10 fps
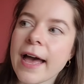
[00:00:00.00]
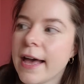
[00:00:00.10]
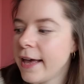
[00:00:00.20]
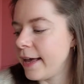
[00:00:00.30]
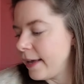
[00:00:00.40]

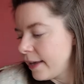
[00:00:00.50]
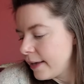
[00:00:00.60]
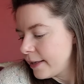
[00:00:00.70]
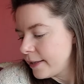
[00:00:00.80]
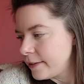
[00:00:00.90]

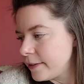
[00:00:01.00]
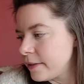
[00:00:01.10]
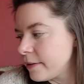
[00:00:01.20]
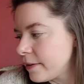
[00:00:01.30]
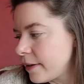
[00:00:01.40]
And
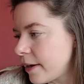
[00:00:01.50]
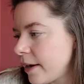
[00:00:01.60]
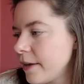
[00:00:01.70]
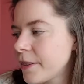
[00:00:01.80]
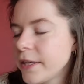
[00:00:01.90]

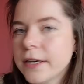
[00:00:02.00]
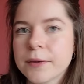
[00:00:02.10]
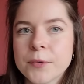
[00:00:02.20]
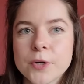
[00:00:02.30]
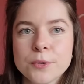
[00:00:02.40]
I think
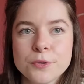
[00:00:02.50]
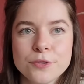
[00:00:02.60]
I'm going